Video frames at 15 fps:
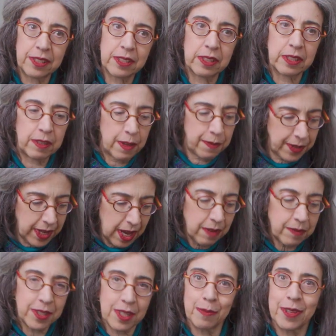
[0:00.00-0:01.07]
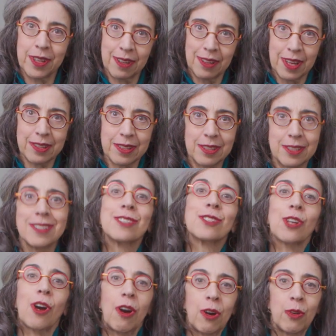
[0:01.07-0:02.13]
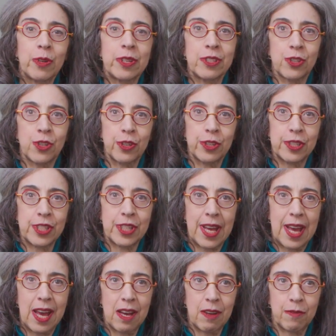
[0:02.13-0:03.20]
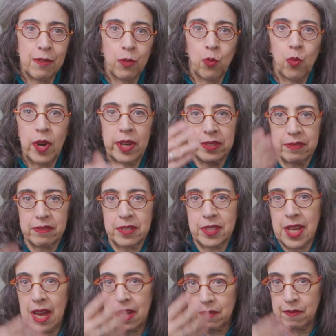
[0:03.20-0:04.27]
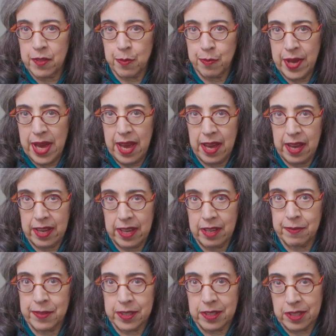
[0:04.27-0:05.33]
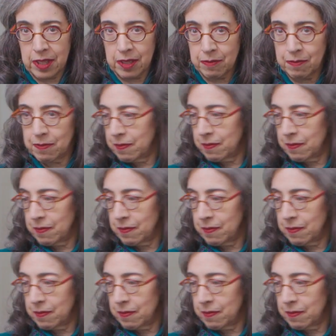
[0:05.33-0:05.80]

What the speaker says: And if you have something like this, it's always good to have one side of the bag, if it's a